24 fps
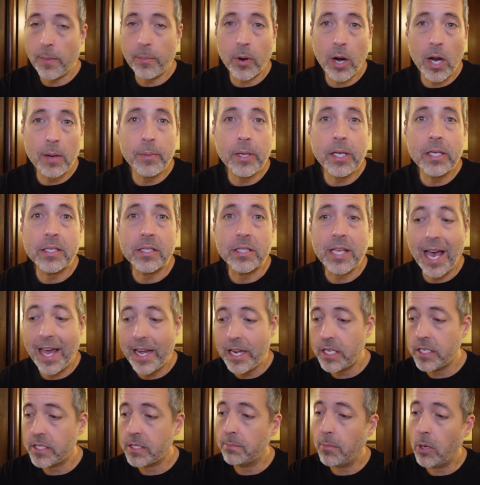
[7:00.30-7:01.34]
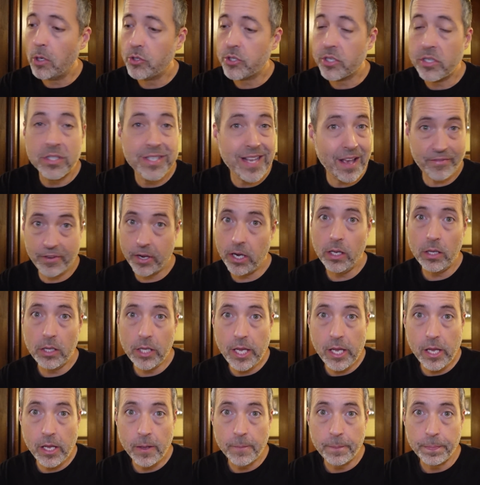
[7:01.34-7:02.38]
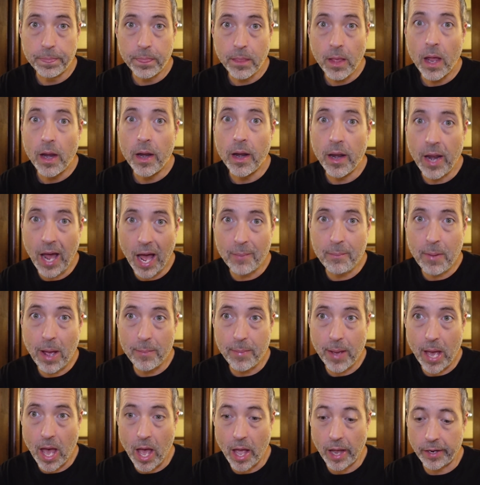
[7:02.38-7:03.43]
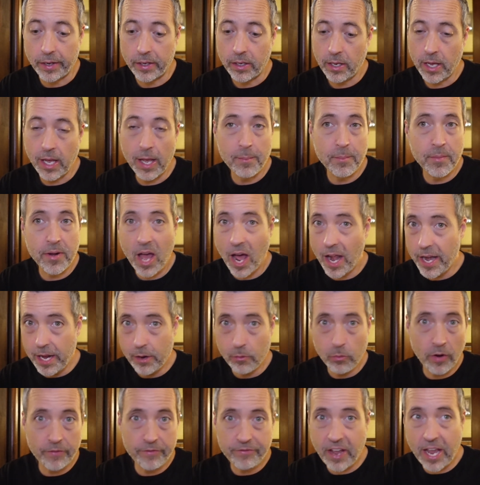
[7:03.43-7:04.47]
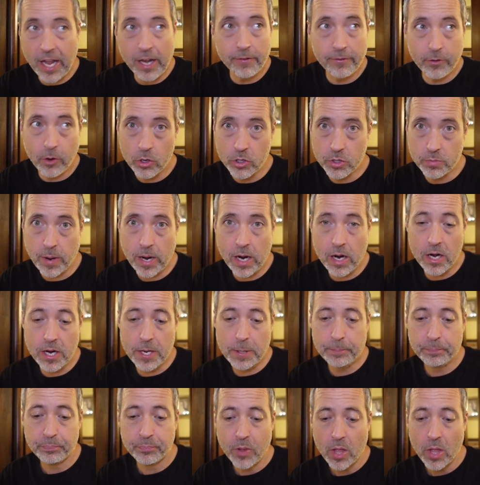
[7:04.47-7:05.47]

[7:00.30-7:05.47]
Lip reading: bread because that is most definitely not my bag. I am not a fan of rosemary.